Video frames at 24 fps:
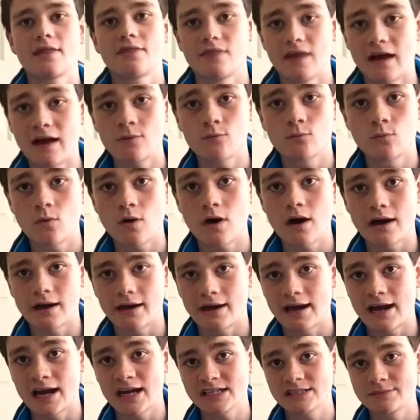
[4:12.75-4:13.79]
that
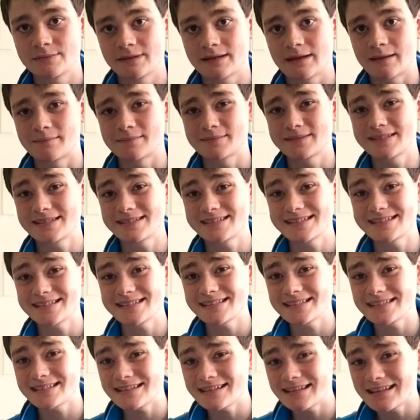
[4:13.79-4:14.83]
wire actually becomes
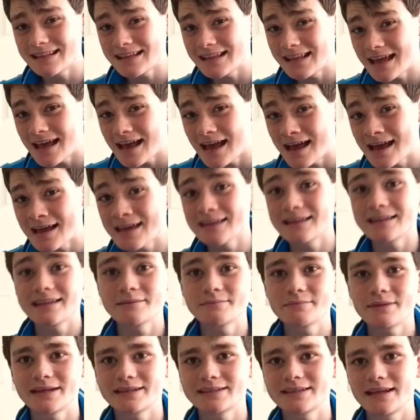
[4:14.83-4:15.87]

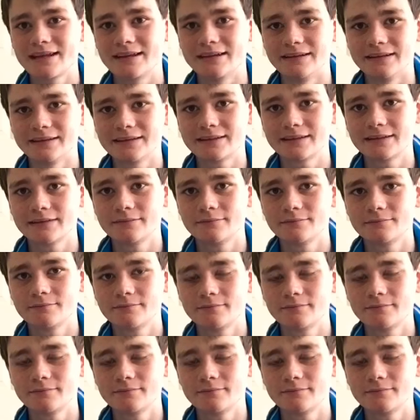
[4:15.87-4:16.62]
slightly magnetic.